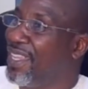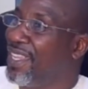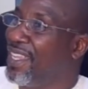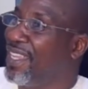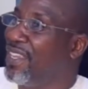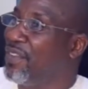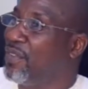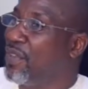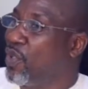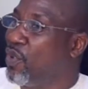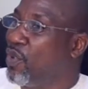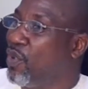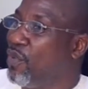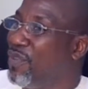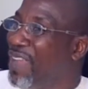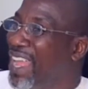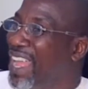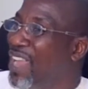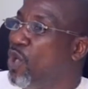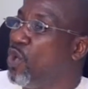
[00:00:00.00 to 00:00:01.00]

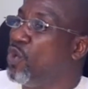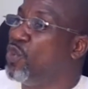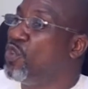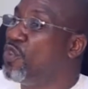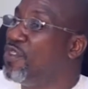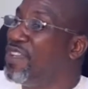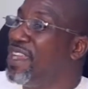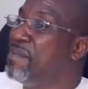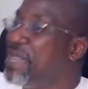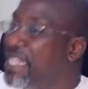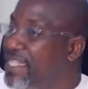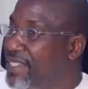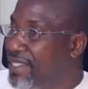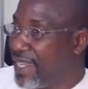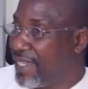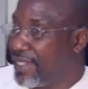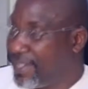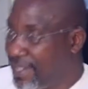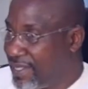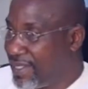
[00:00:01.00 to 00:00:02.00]
recover
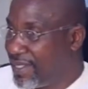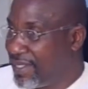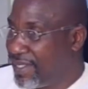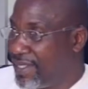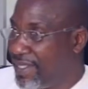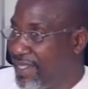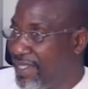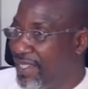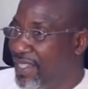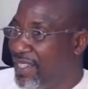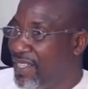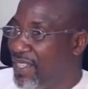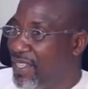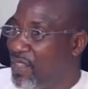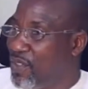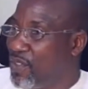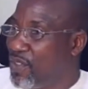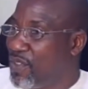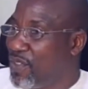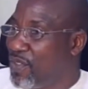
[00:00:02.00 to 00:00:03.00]
unremitted
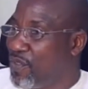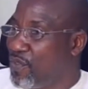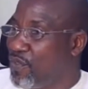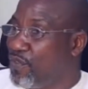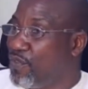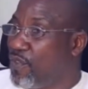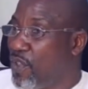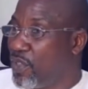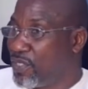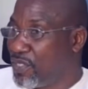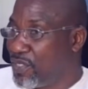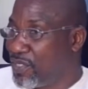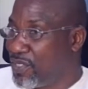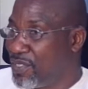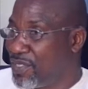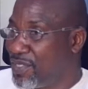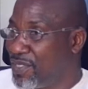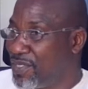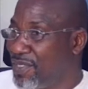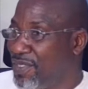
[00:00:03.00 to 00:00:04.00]

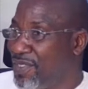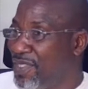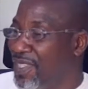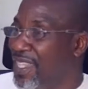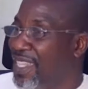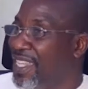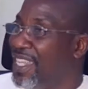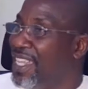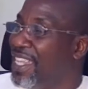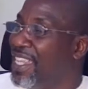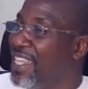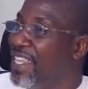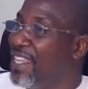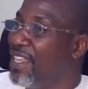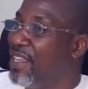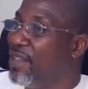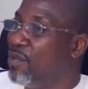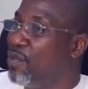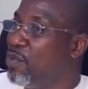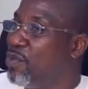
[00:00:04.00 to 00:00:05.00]
funds.
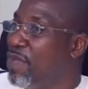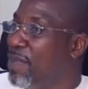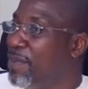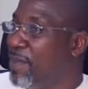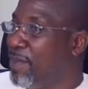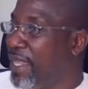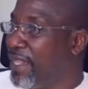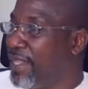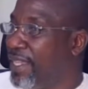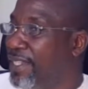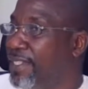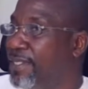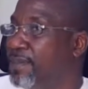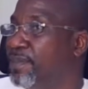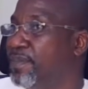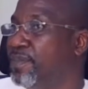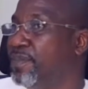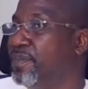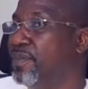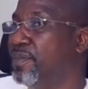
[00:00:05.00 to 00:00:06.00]
What do I mean by that?
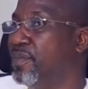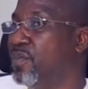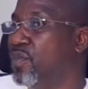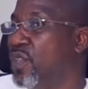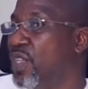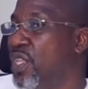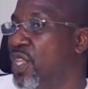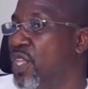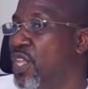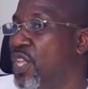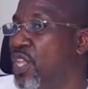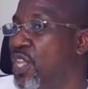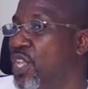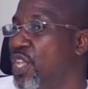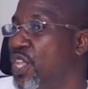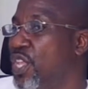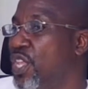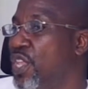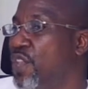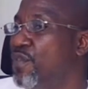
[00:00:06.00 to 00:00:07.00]

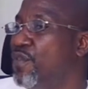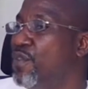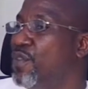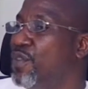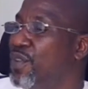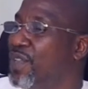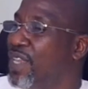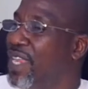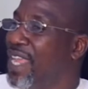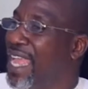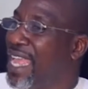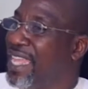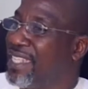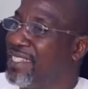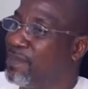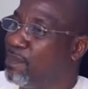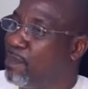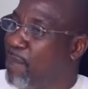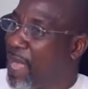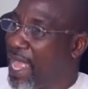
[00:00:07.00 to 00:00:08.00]
Even
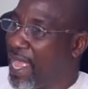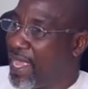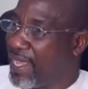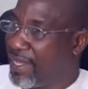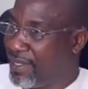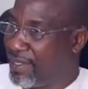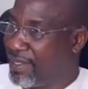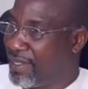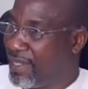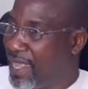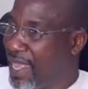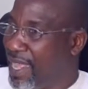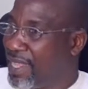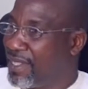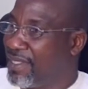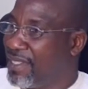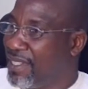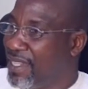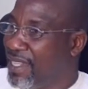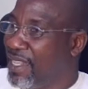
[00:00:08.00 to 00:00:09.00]
as bad
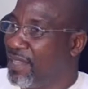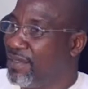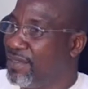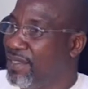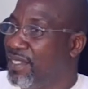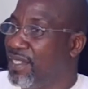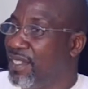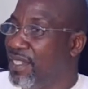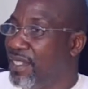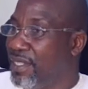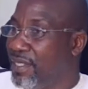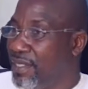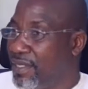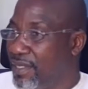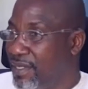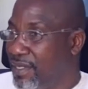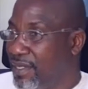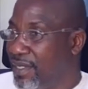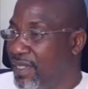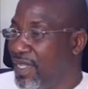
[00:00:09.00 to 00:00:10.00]
as EFCC
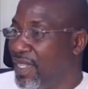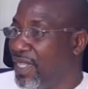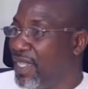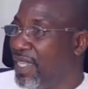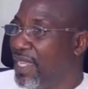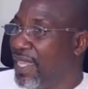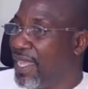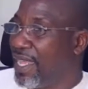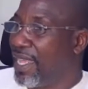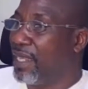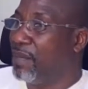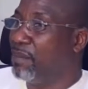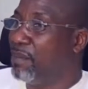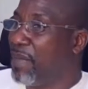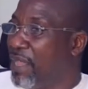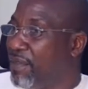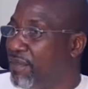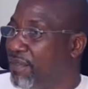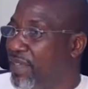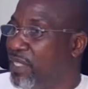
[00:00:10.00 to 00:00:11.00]
is, and
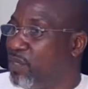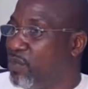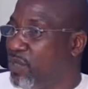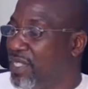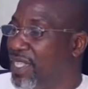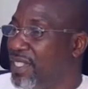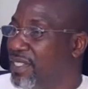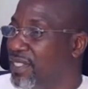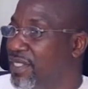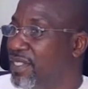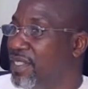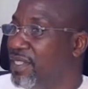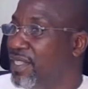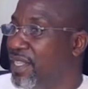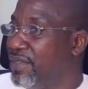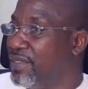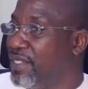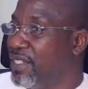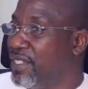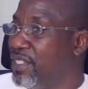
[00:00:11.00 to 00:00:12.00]
my fight with EFCC
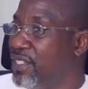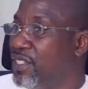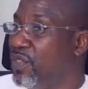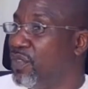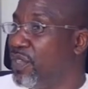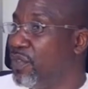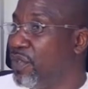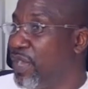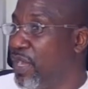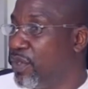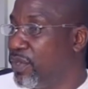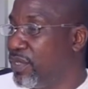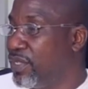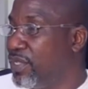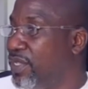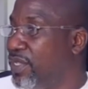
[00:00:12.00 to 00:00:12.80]
is on the record,